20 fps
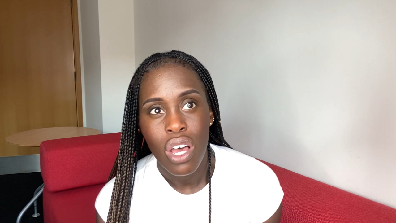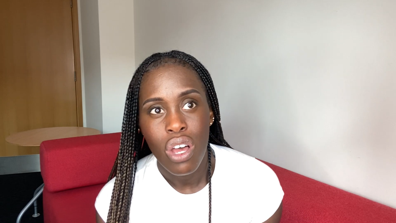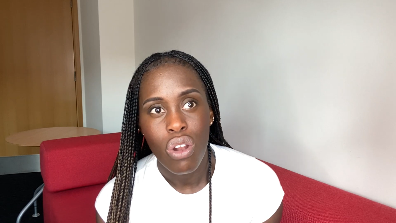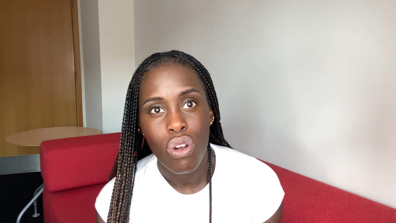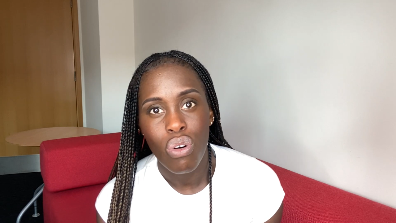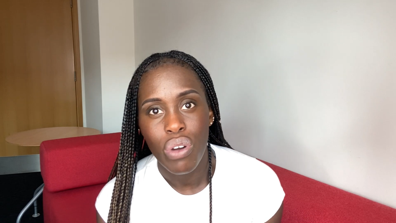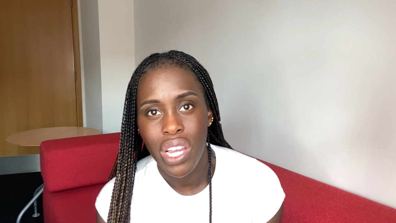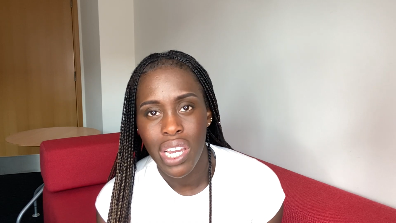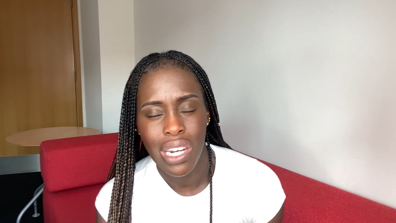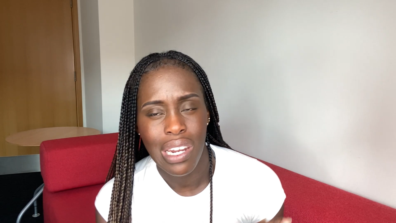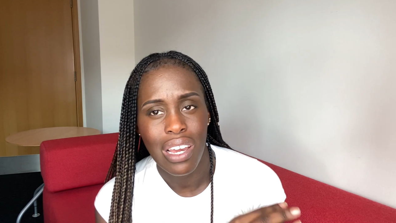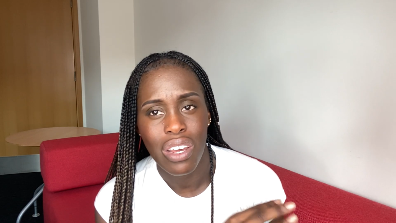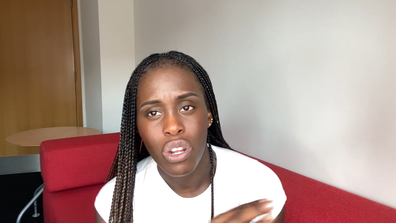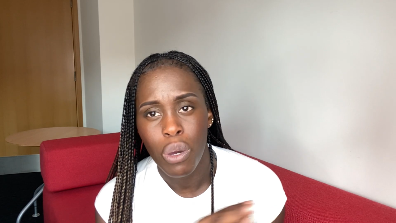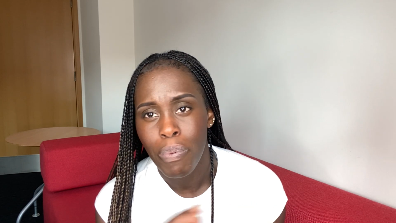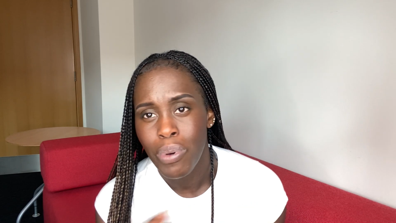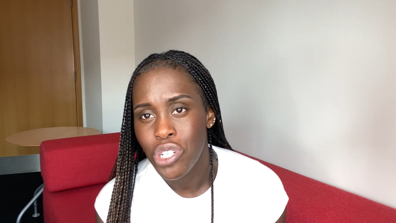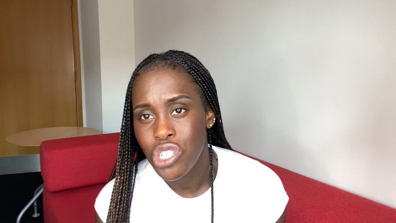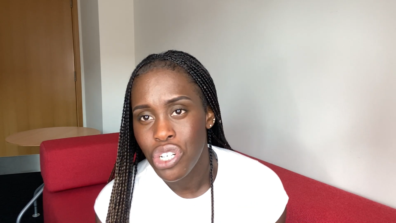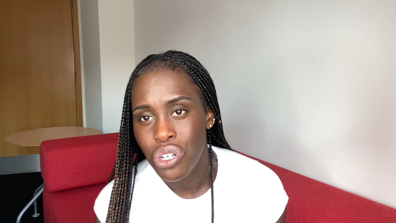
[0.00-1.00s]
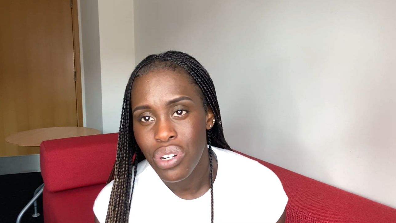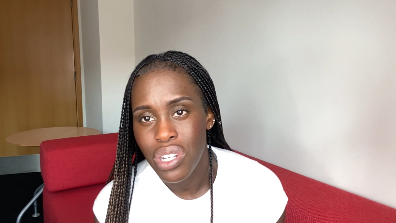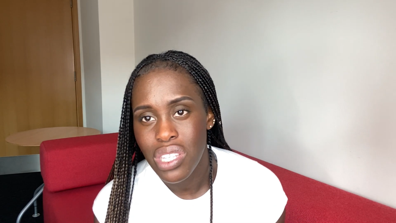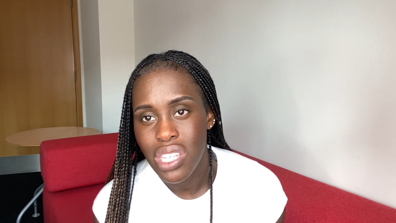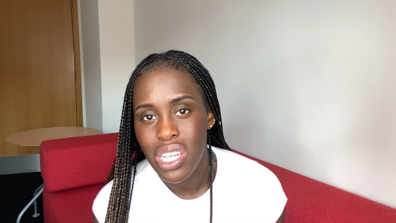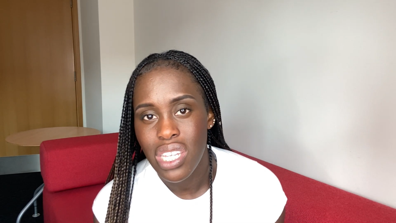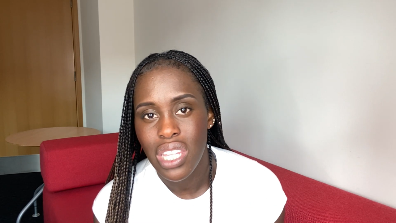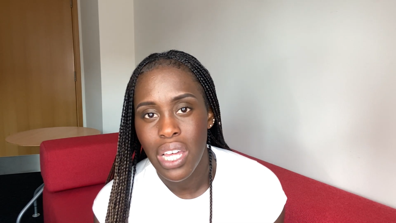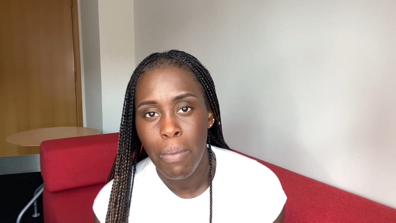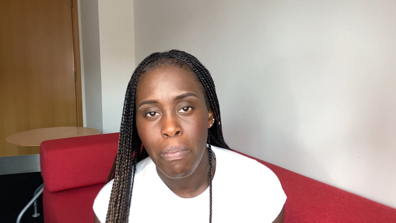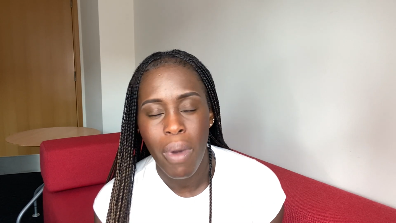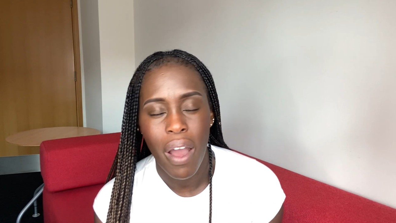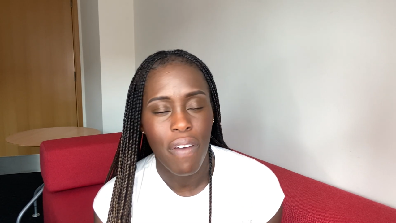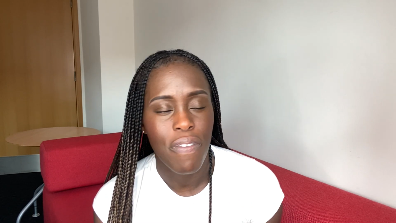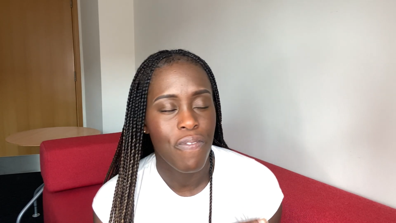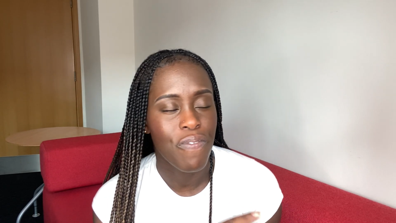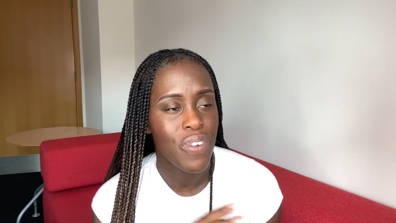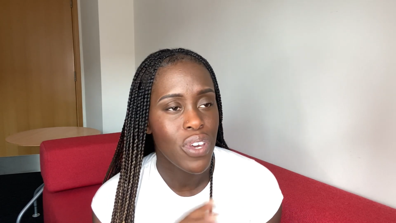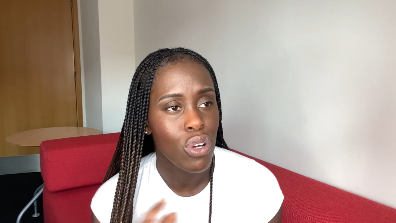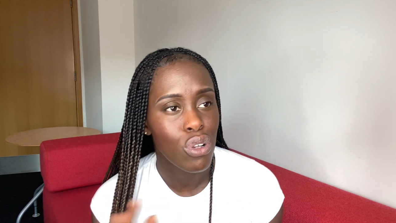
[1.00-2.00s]
looking at an opportunity that might
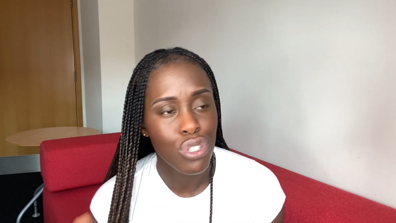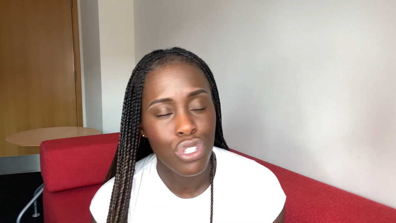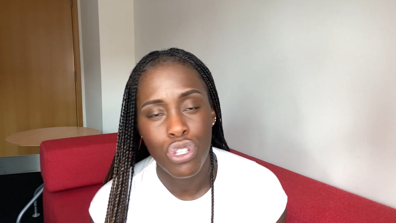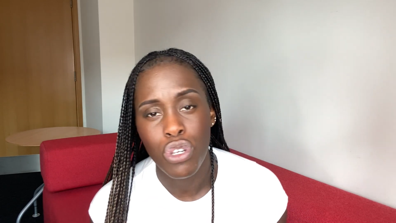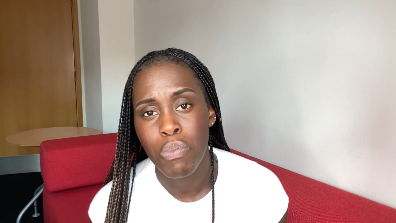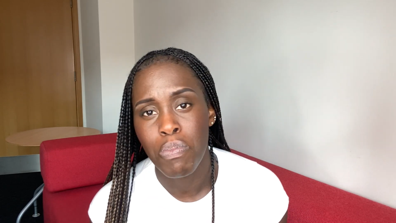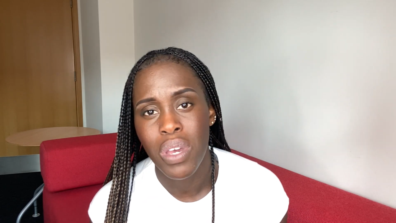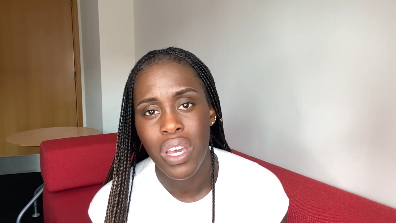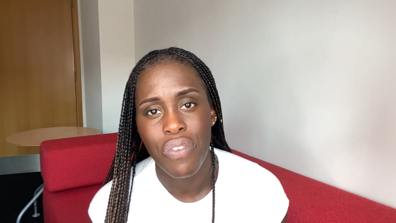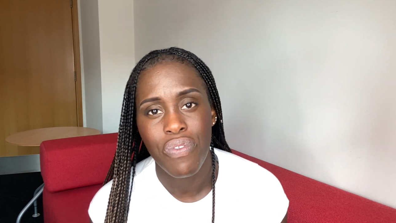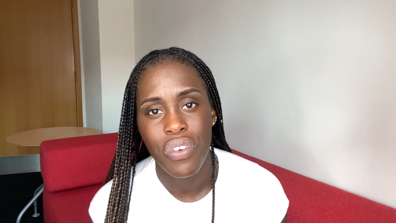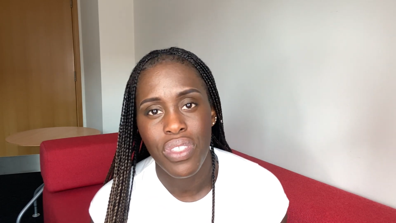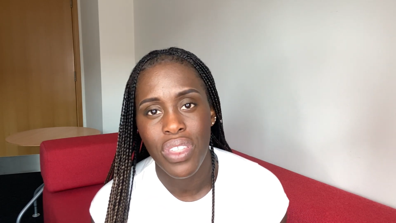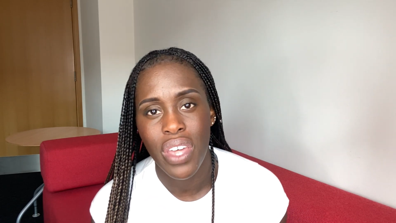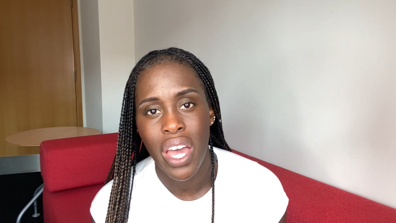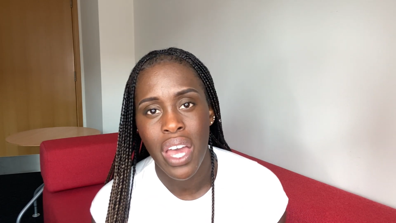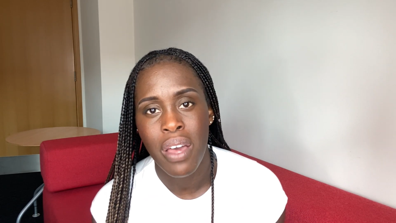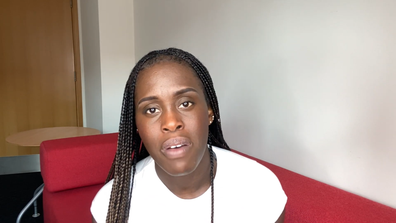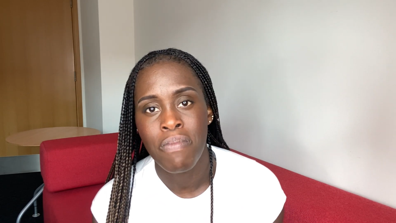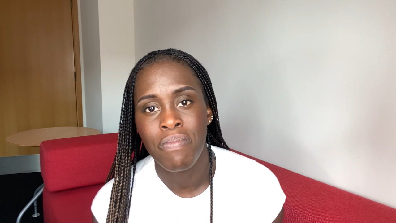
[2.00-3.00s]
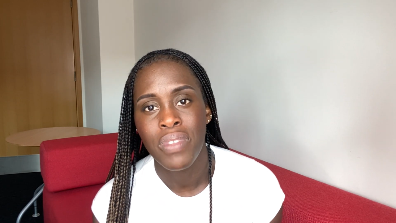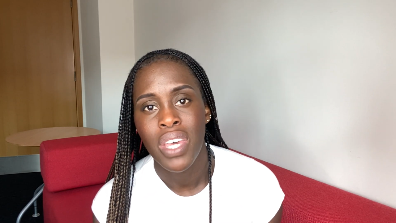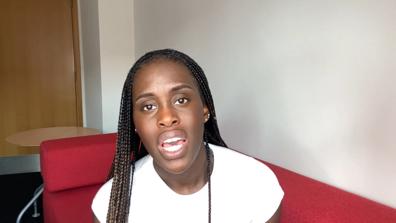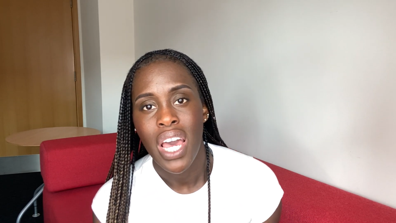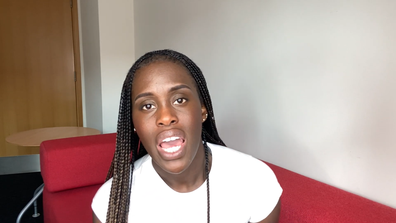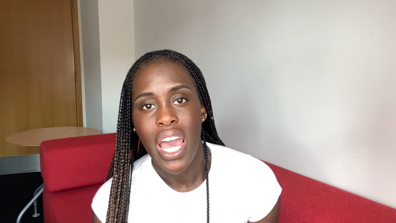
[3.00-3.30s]
feel too big for them.